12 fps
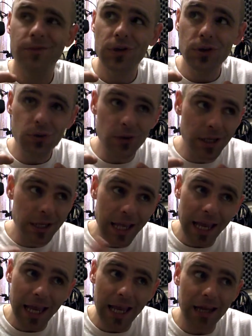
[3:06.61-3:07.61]
You
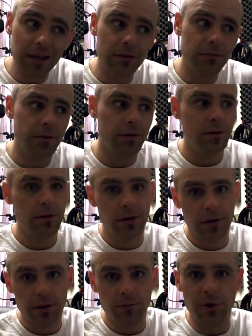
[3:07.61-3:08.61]
can,
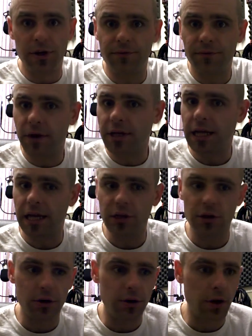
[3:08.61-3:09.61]
but if, again,
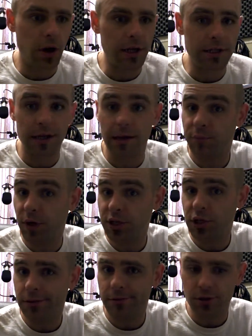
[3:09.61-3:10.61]
you're on a tight
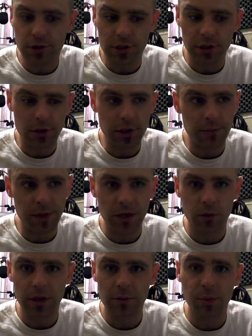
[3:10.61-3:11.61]
budget and you're just looking to make
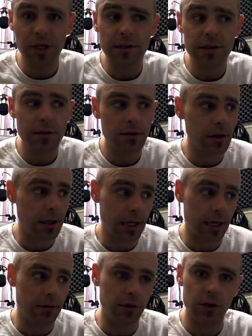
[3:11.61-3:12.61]
quick beats,
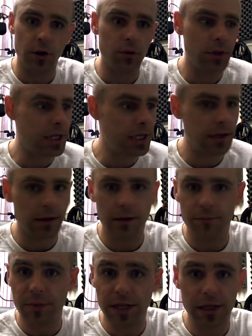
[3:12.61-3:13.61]
again, you don't need
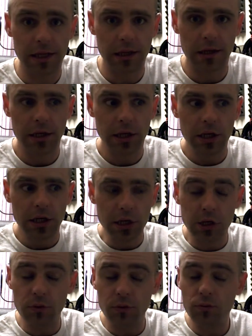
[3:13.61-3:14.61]
a MIDI,
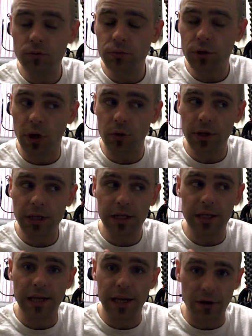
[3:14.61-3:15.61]
you don't
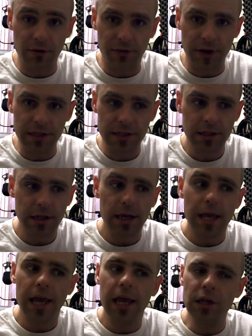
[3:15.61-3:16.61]
need an interface,
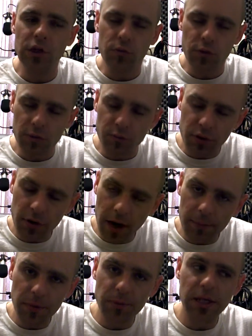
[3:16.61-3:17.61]
and you could
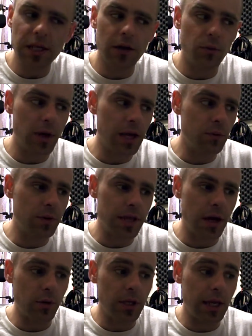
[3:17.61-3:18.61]
probably get away
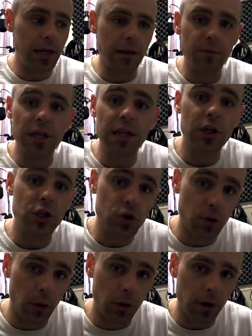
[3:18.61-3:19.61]
without getting a MIDI
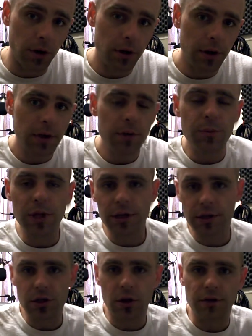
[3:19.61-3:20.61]
controller,
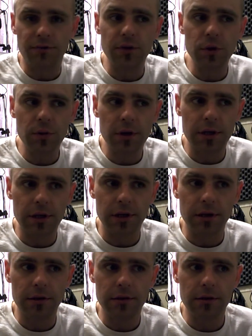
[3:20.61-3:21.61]
because on a few of
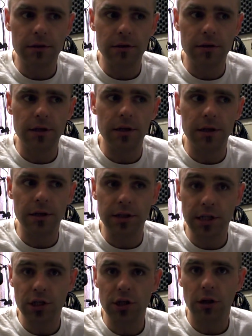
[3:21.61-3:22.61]
the
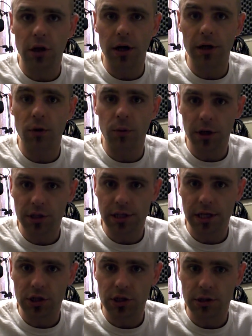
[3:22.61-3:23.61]
digital audio
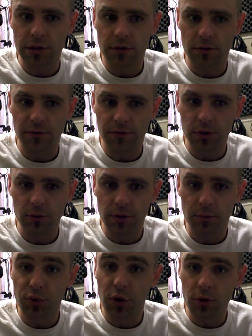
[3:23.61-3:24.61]
workstations, or the few of
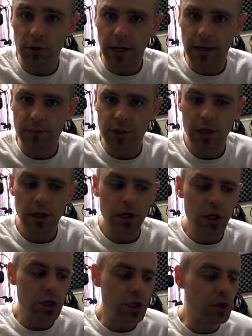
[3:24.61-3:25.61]
the programs,
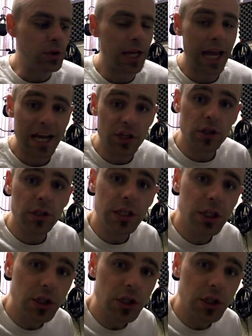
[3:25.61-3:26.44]
you can actually